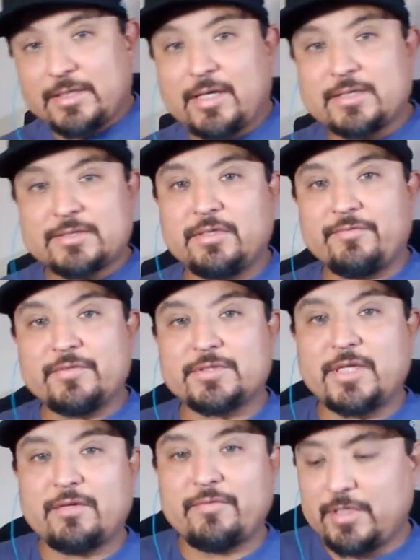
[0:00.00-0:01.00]
a lot of stuff
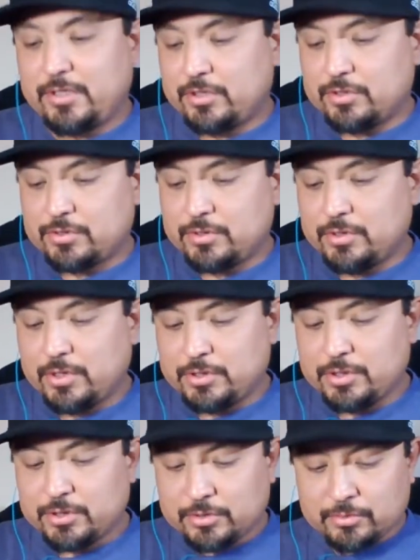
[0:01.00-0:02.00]
inside of it that
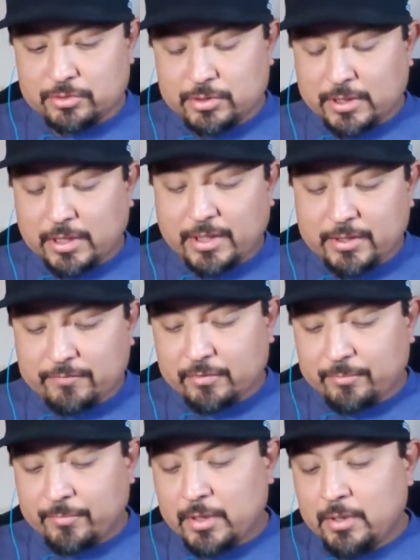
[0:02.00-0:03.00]
you can glean
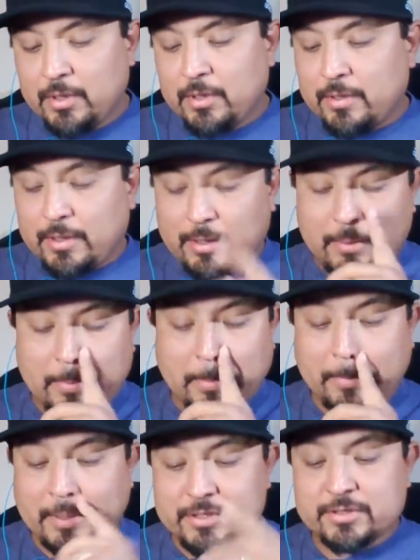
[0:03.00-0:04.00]
from. Now,
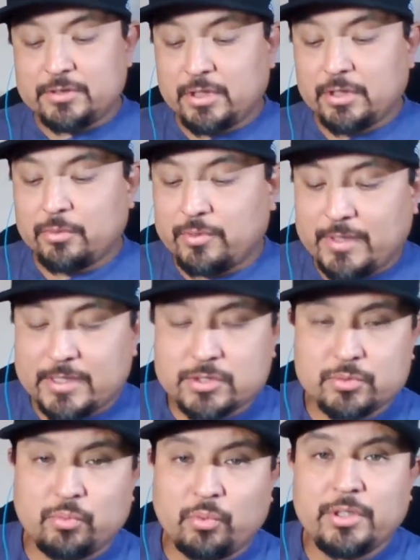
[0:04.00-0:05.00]
here's another one
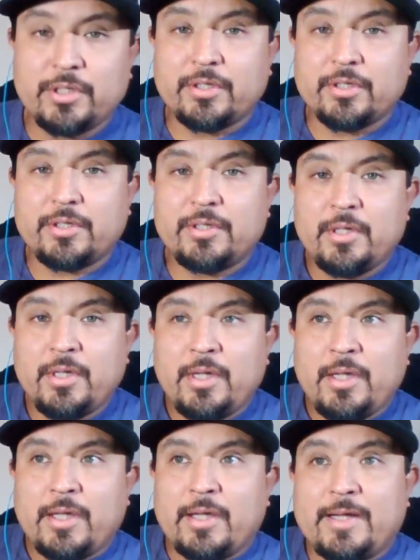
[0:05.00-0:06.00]
that's really good,
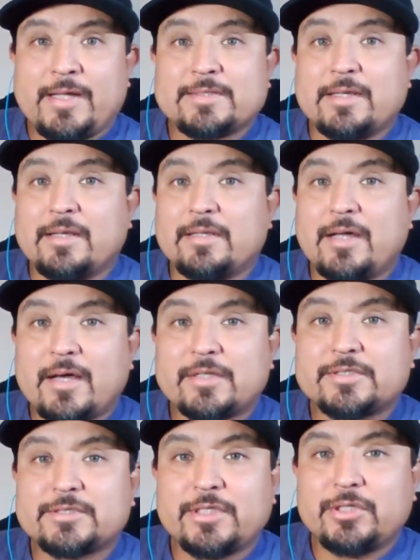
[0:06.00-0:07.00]
and it has a lot
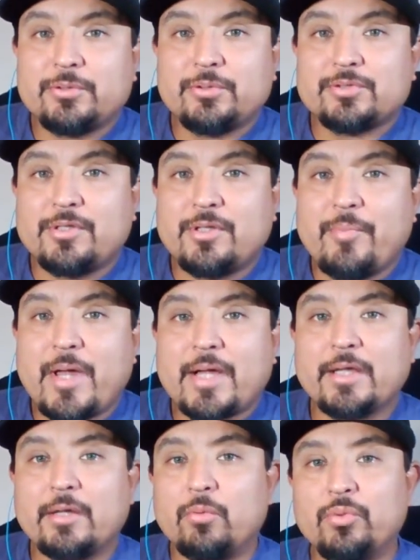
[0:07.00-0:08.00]
of study tools in the
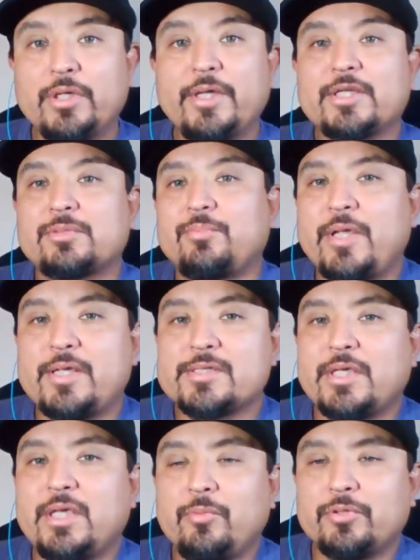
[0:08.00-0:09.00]
back and really explains
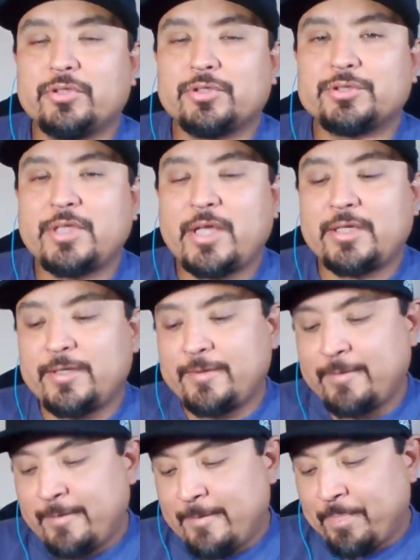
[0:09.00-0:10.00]
the Hebrew understanding.
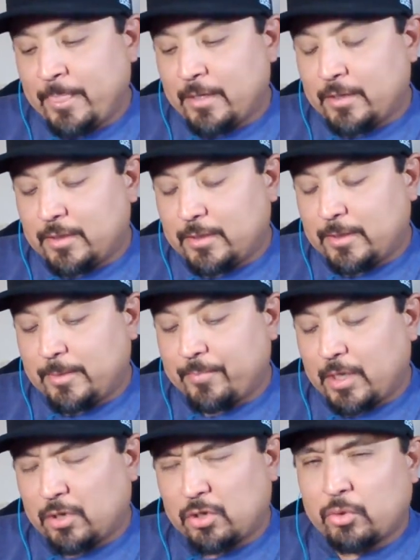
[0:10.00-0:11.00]
I
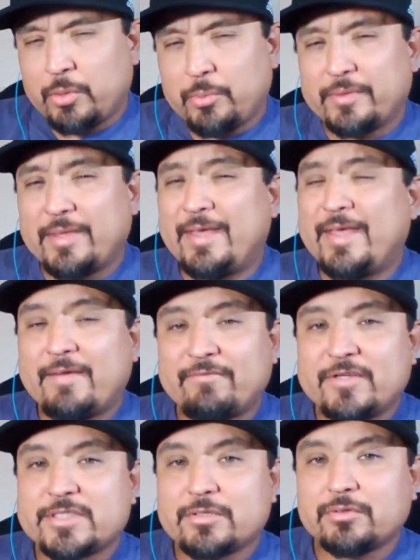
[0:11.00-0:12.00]
don't agree with
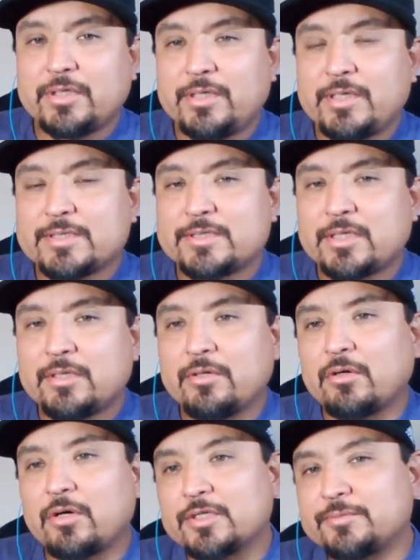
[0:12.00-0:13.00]
every single thing that's there.
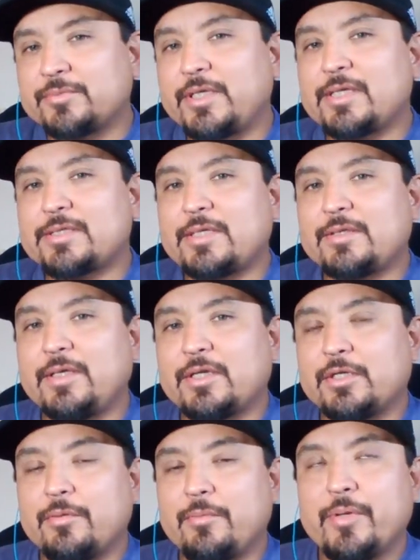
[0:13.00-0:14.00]
There are some things I think
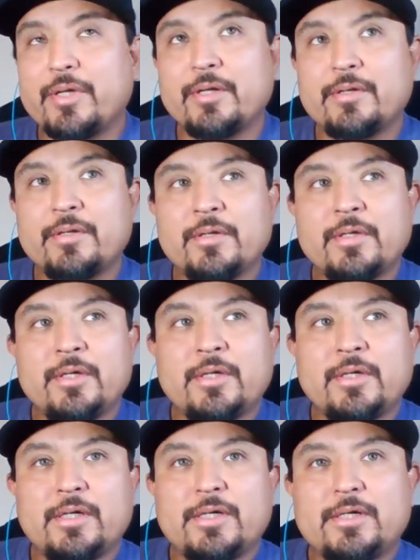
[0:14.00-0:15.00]
could have been
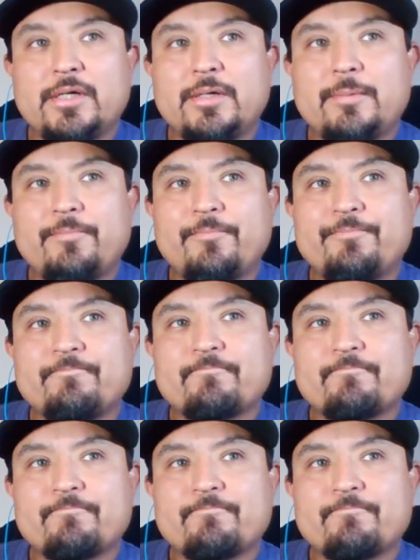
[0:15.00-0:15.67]
done